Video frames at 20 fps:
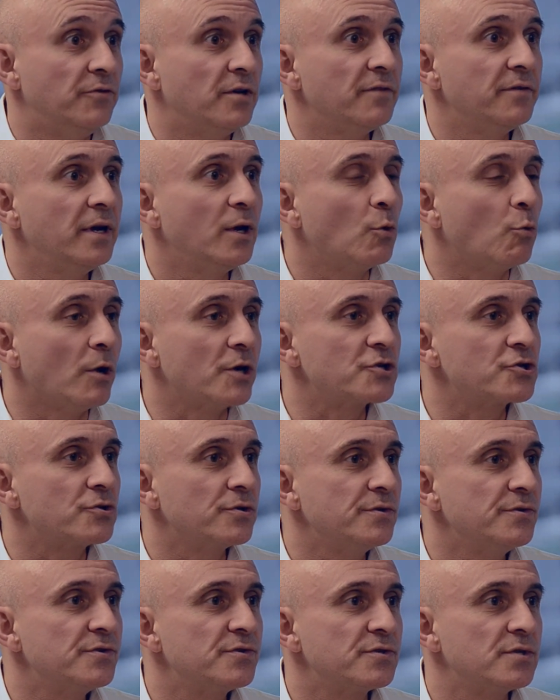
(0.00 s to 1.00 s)
you have any
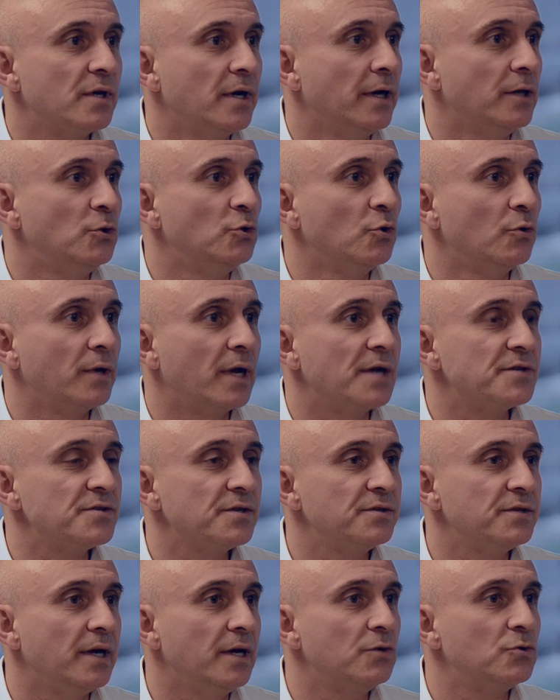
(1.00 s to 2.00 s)
questions, don't
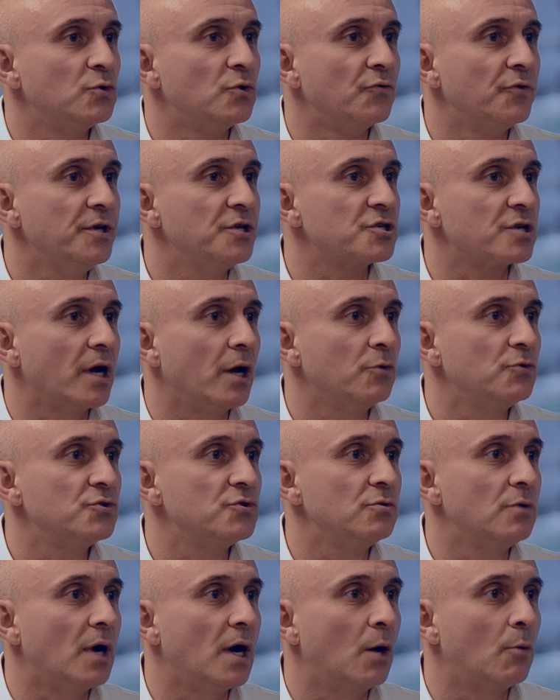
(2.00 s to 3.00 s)
hesitate to reach out
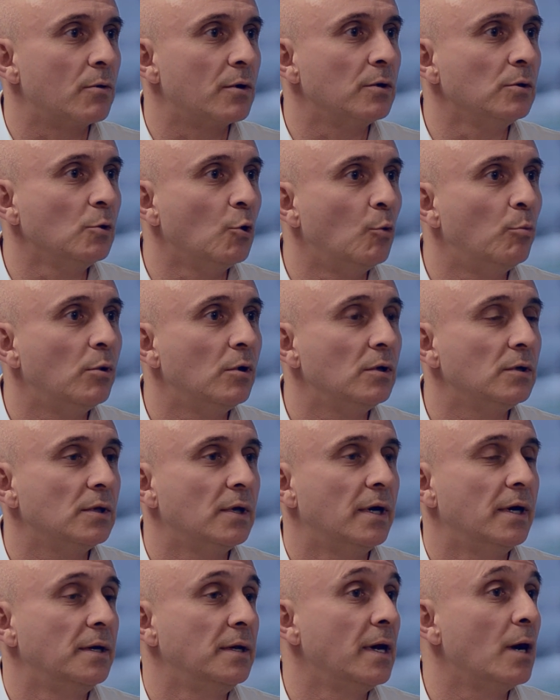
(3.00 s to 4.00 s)
to our
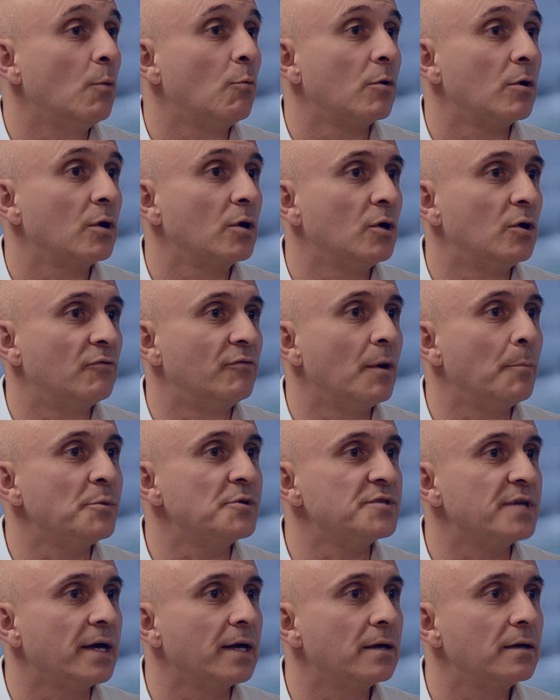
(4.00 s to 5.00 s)
global network of
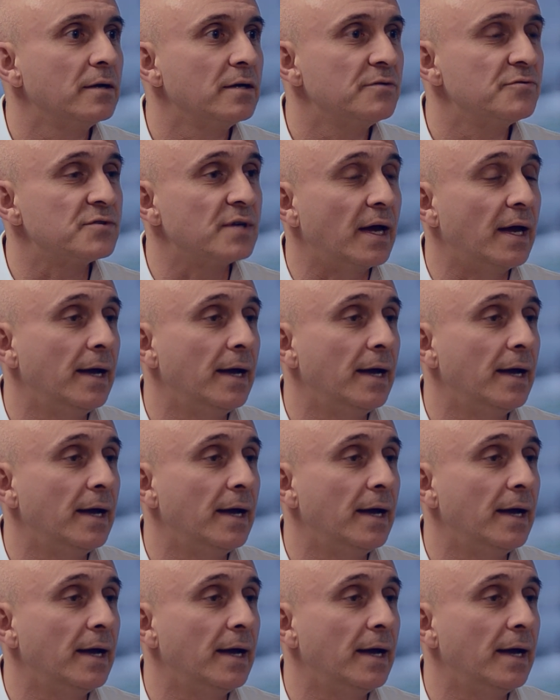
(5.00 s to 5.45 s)
representatives